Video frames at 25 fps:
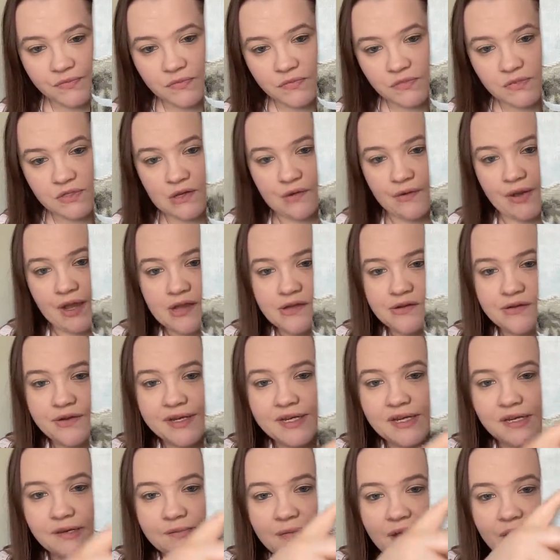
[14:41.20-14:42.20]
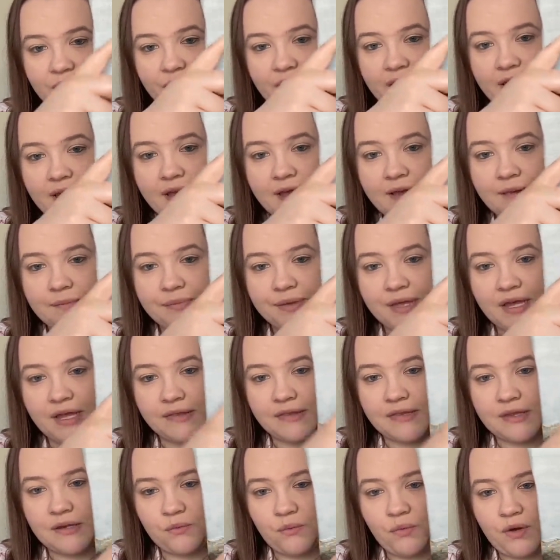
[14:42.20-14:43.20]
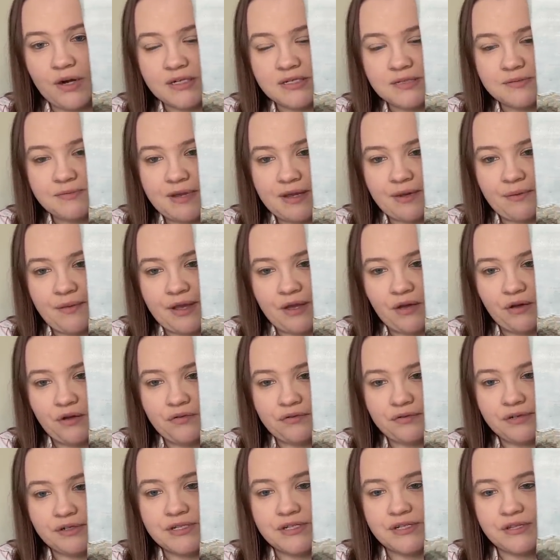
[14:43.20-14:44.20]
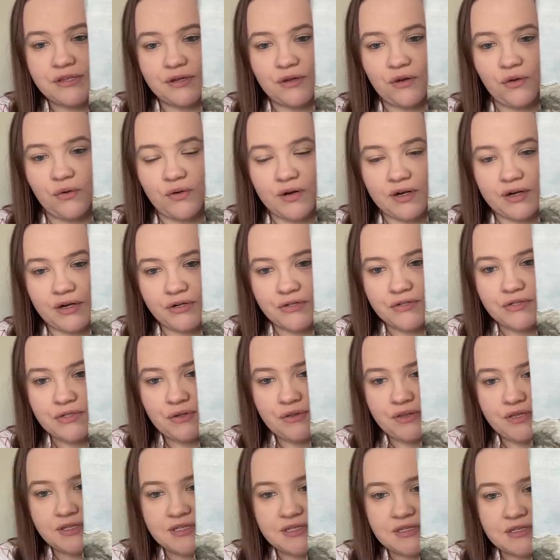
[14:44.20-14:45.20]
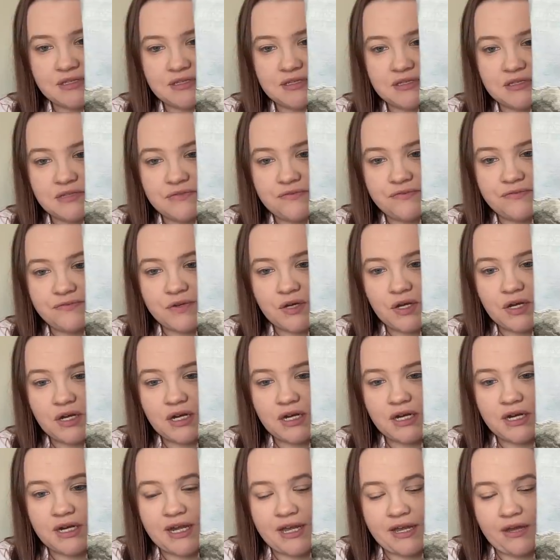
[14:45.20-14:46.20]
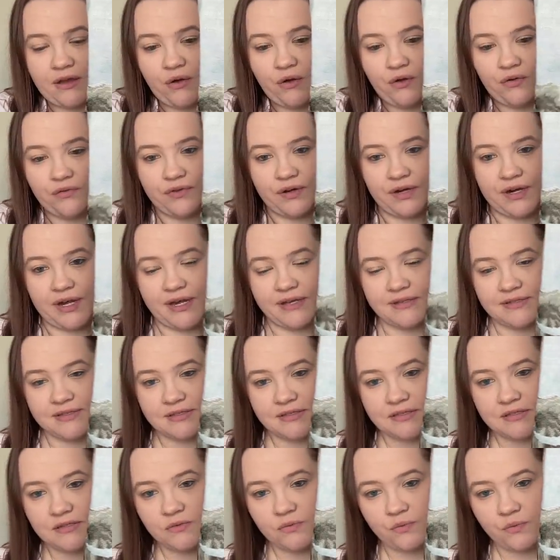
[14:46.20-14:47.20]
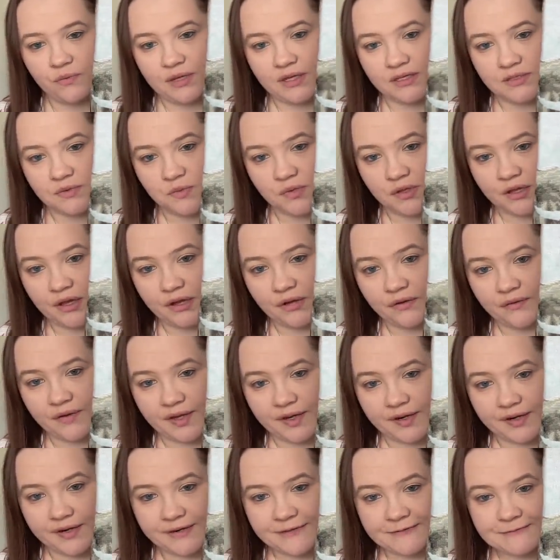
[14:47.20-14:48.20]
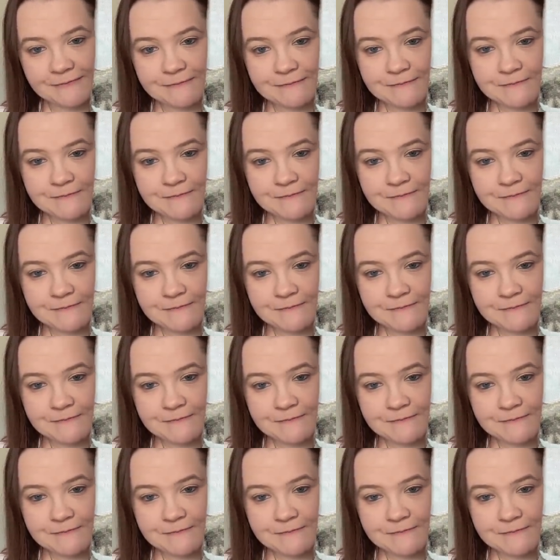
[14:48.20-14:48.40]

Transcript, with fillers: So I gridded my way up and then worked my way over to the corner. So this is as far over as, as we'll go here.